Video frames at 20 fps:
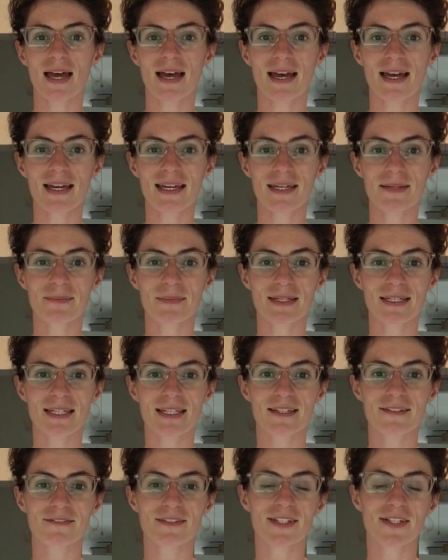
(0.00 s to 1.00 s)
I am
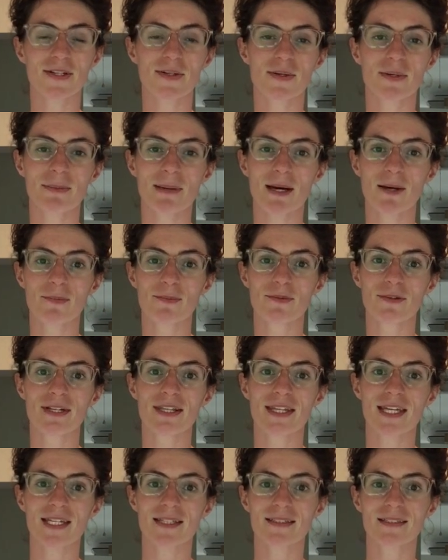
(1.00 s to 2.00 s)
making a video about
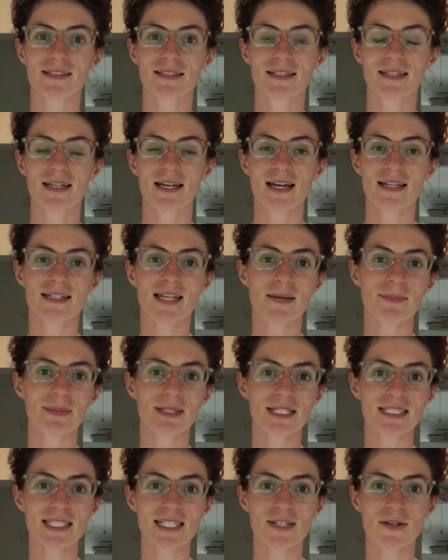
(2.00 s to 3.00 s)
breathing. Not
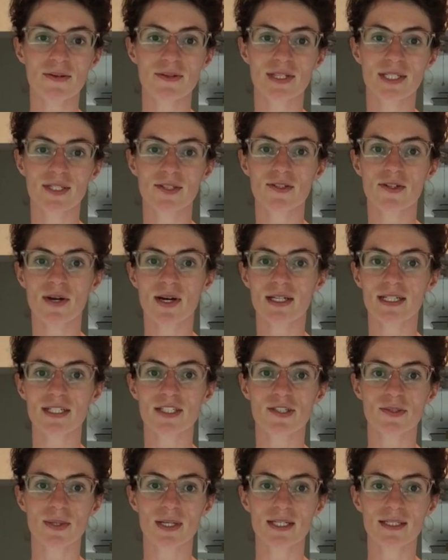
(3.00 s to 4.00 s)
because I don't think you know how to
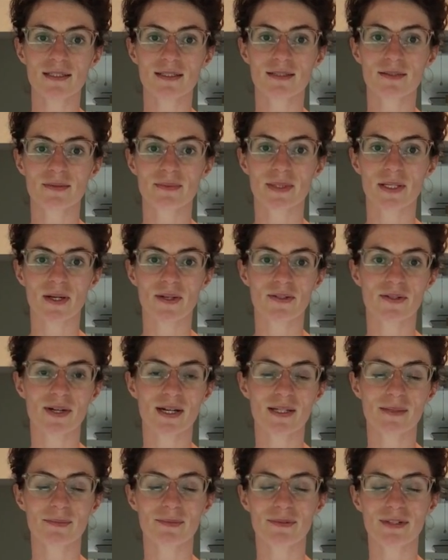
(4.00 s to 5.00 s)
do it, we all know
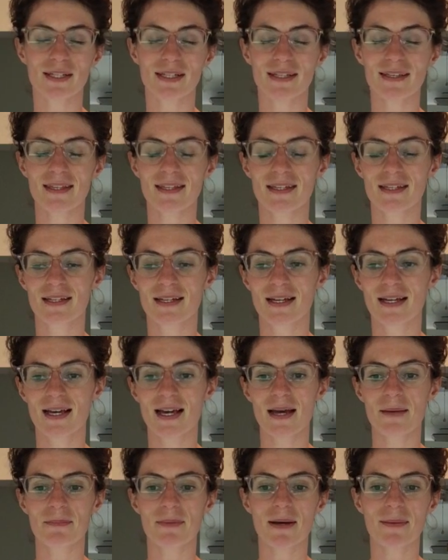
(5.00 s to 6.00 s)
how to breathe,
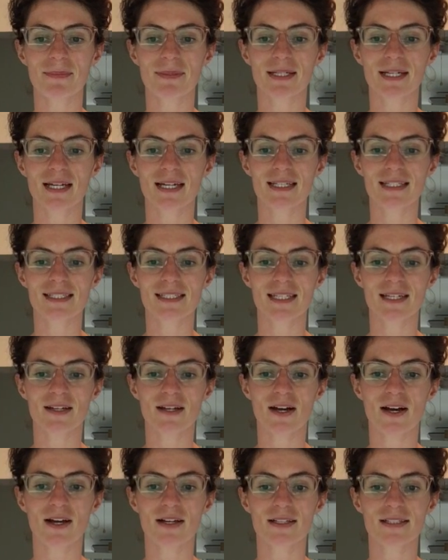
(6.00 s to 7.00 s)
but because
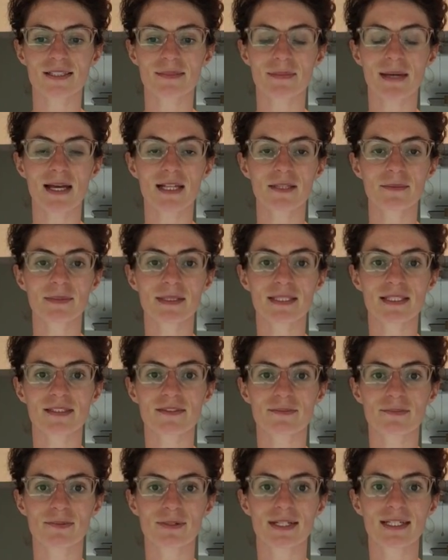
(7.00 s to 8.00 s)
there are some elements
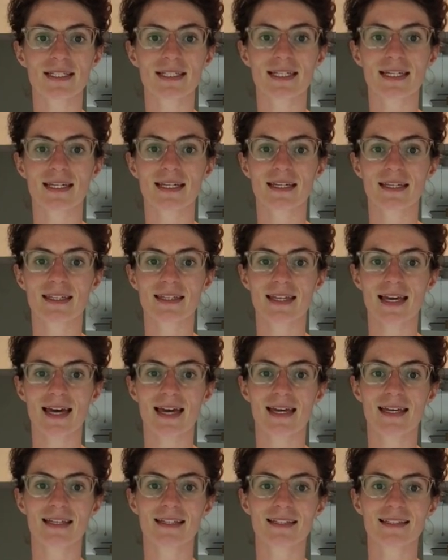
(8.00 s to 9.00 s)
of breathing
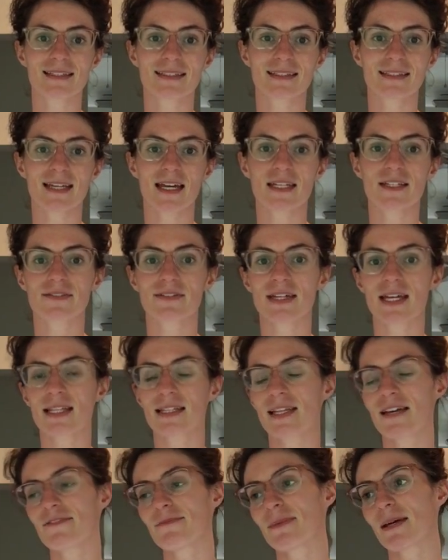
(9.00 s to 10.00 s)
that kind of
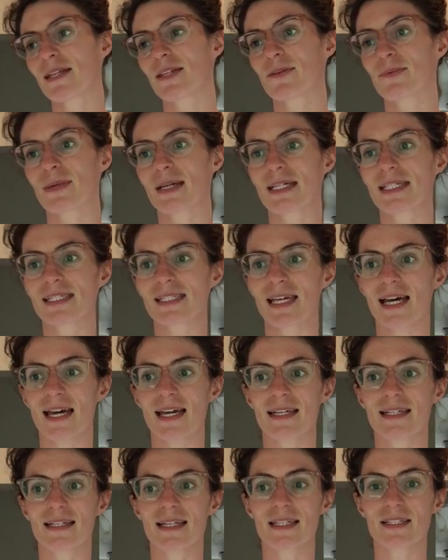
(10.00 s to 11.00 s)
get left by the
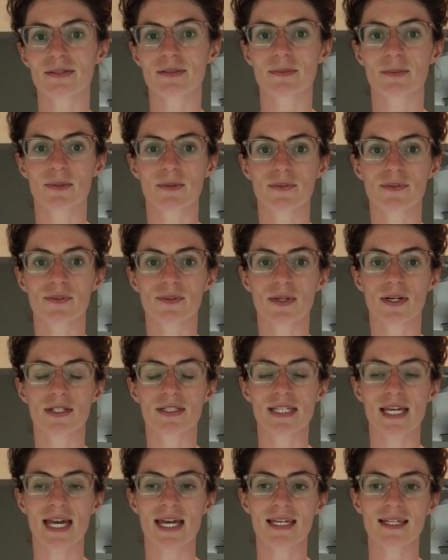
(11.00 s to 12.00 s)
wayside as we move through our
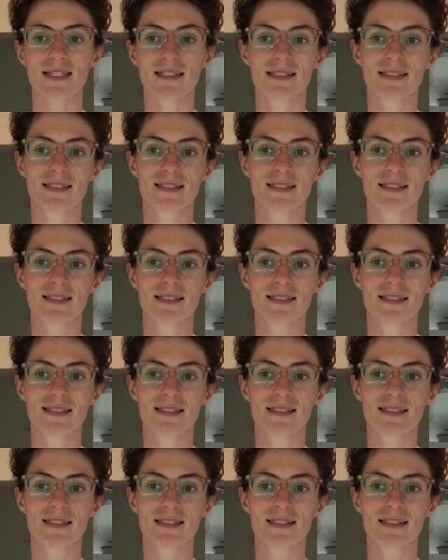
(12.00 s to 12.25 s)
day.